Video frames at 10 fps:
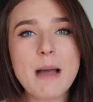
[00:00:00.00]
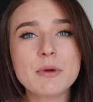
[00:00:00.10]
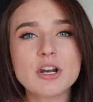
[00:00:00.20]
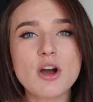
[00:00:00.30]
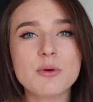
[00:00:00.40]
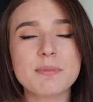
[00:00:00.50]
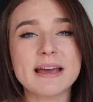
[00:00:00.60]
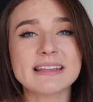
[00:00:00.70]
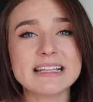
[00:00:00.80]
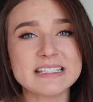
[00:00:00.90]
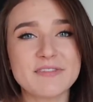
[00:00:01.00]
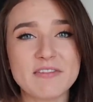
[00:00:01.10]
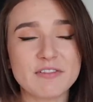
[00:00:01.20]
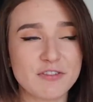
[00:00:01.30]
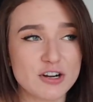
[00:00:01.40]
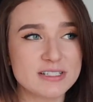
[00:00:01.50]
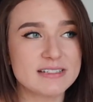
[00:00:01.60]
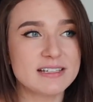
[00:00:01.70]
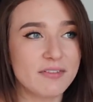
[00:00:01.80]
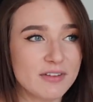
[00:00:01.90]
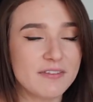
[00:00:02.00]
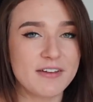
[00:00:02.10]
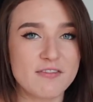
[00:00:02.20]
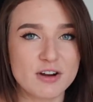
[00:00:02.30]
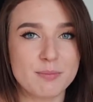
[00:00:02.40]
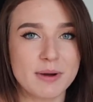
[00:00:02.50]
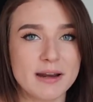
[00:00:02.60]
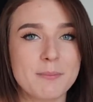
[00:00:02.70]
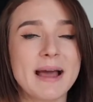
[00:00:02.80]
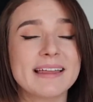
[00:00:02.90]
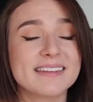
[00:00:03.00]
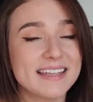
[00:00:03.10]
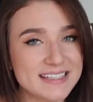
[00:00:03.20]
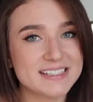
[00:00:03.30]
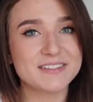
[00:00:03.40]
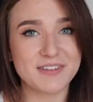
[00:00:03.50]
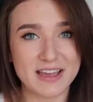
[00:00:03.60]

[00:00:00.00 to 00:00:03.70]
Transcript: I'm gonna go with my least favorite first. It's definitely a favorite, but my least